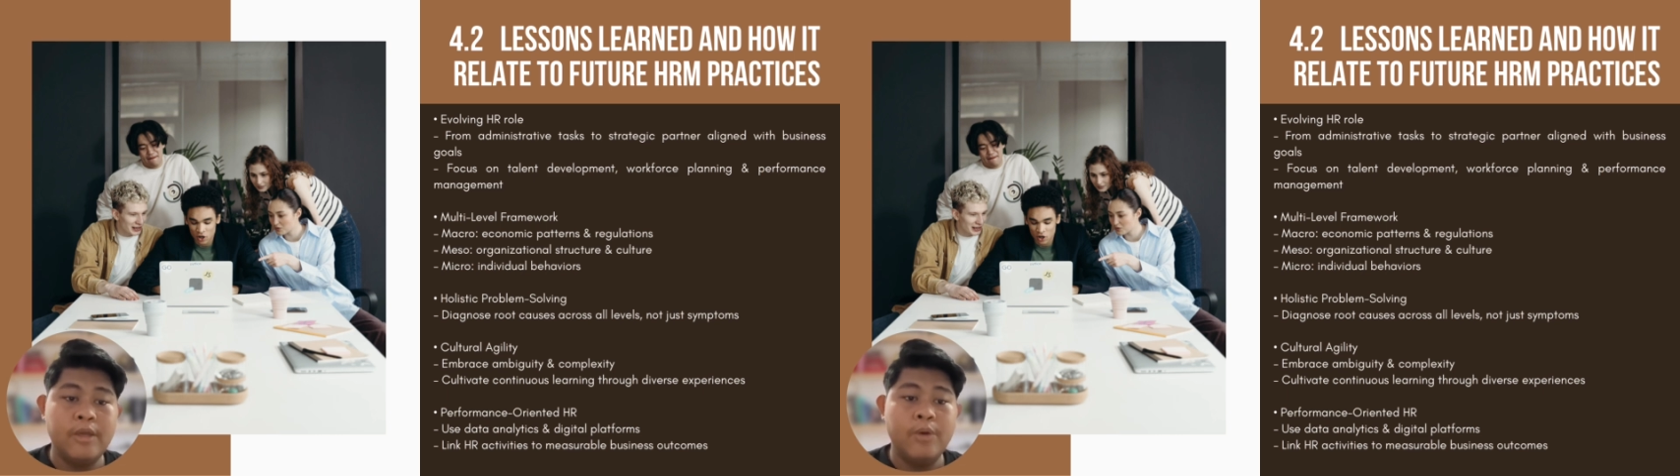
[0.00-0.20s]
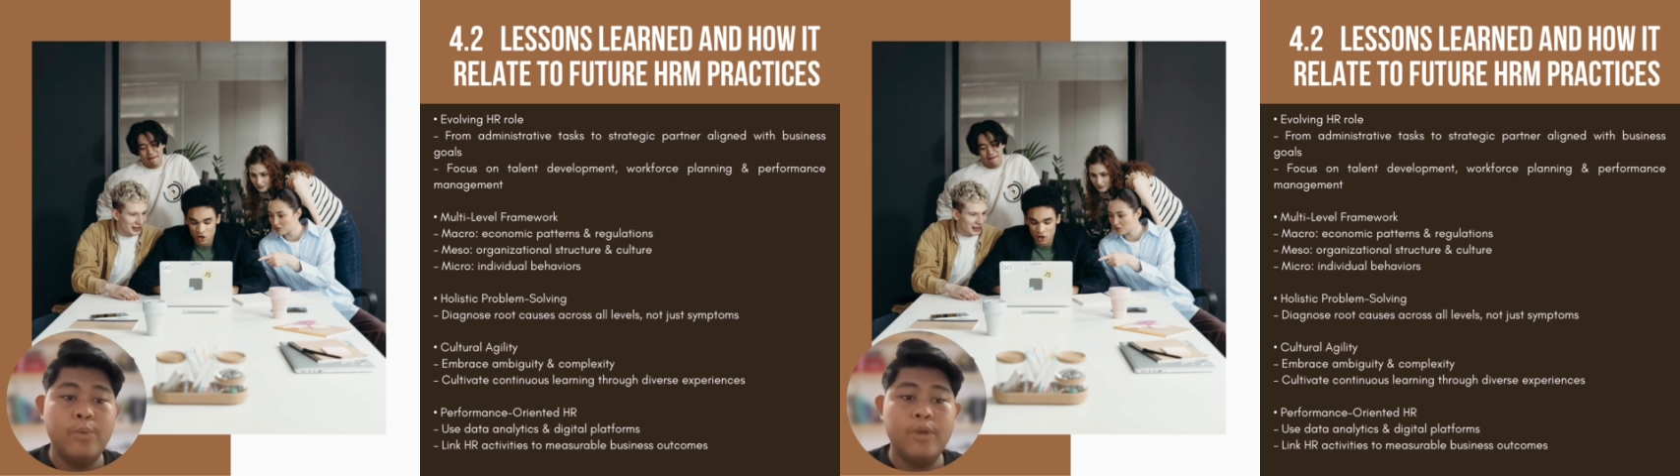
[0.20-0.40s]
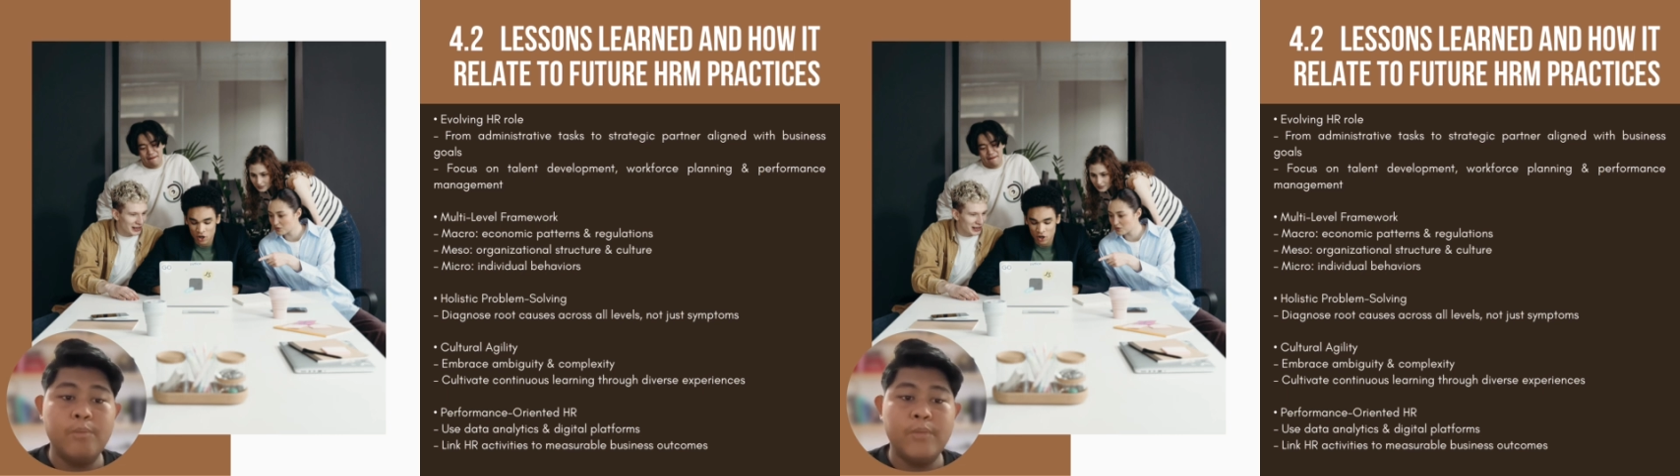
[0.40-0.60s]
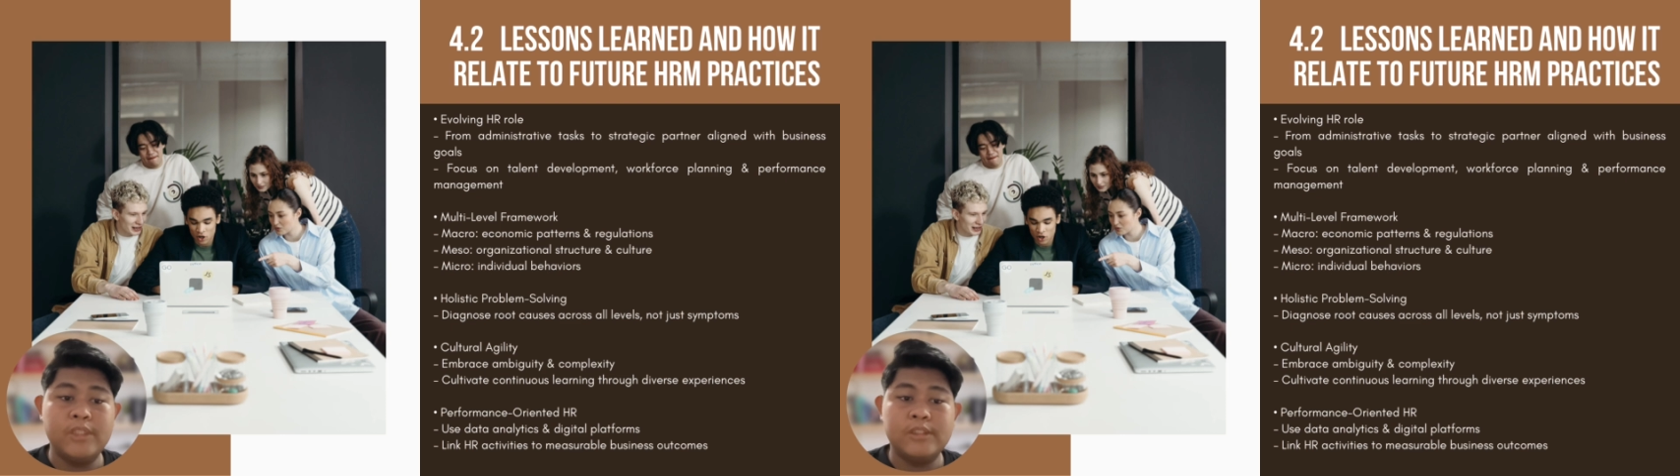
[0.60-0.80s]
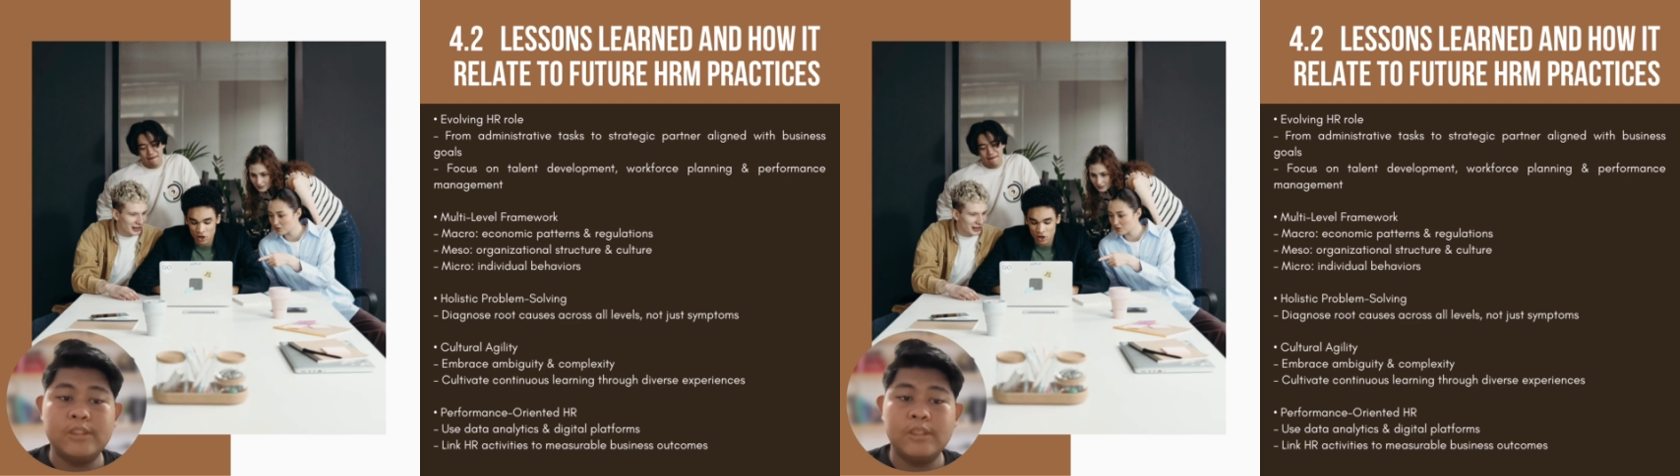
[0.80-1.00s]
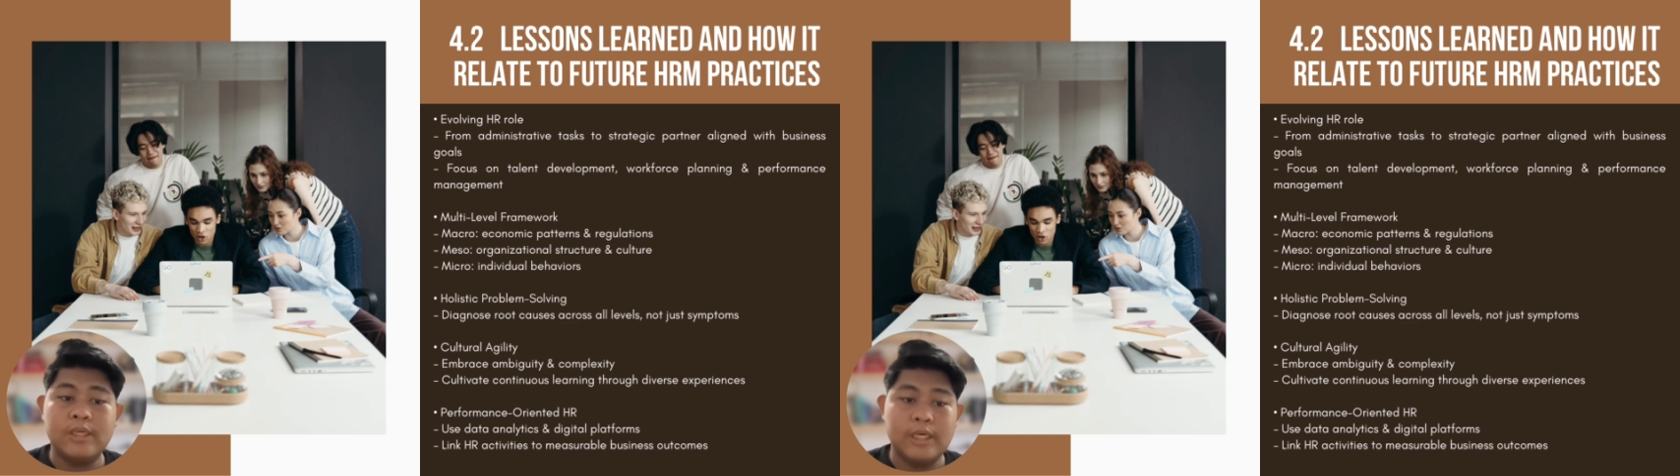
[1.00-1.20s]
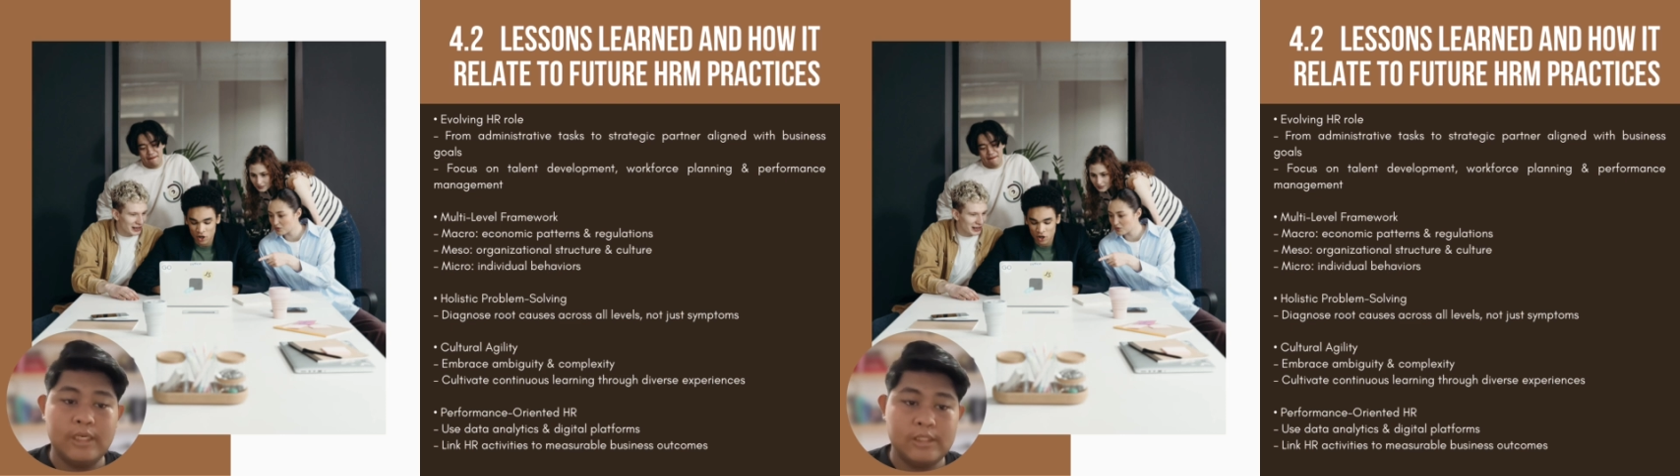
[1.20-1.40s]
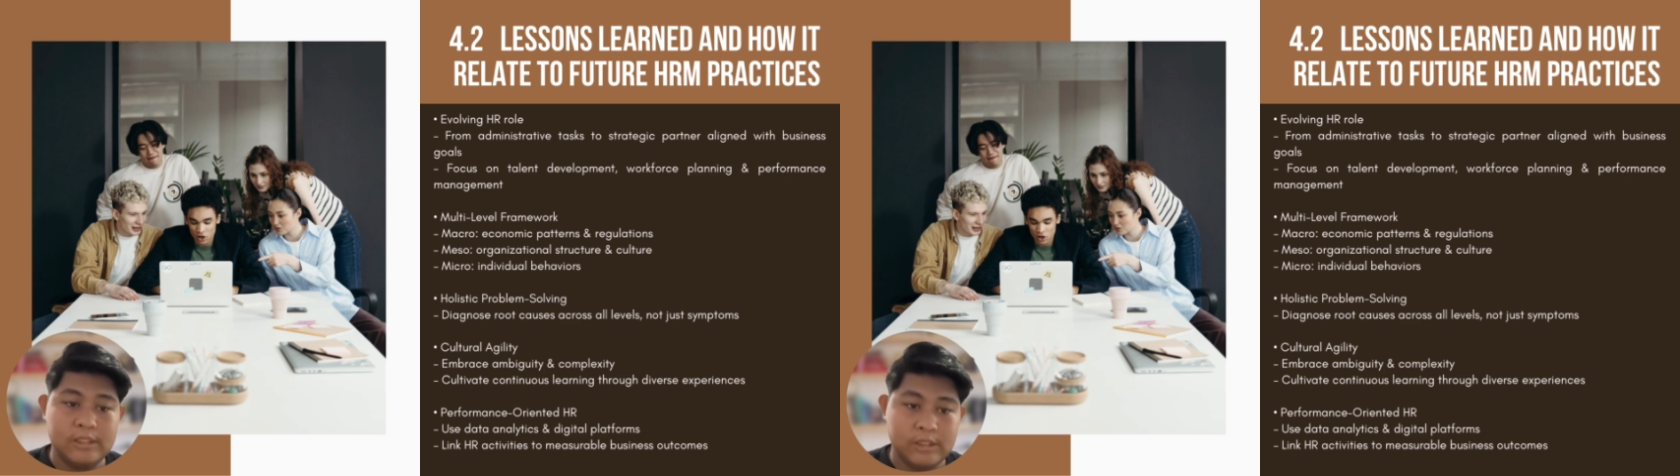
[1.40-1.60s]
We must
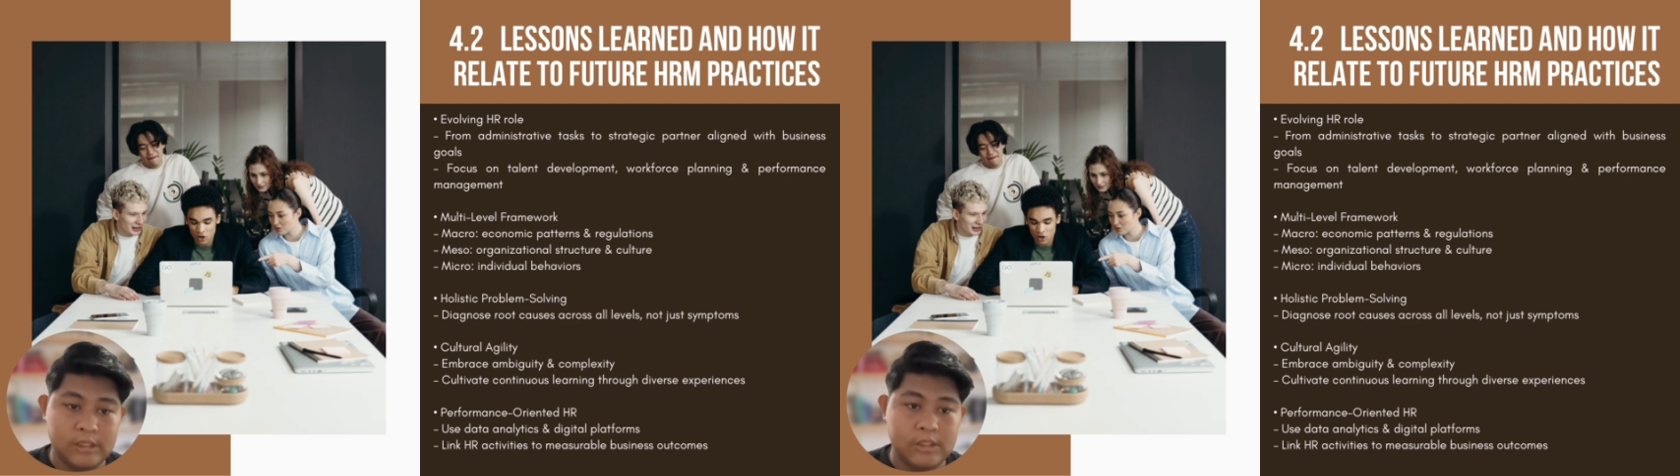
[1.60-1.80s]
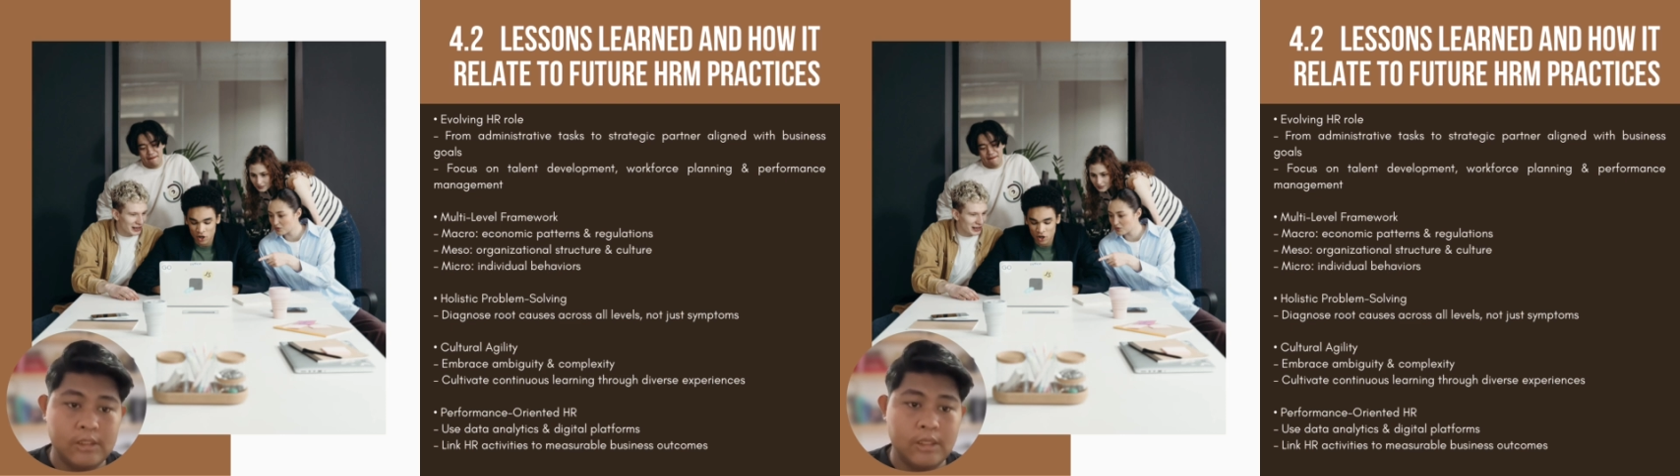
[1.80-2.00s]
cultivate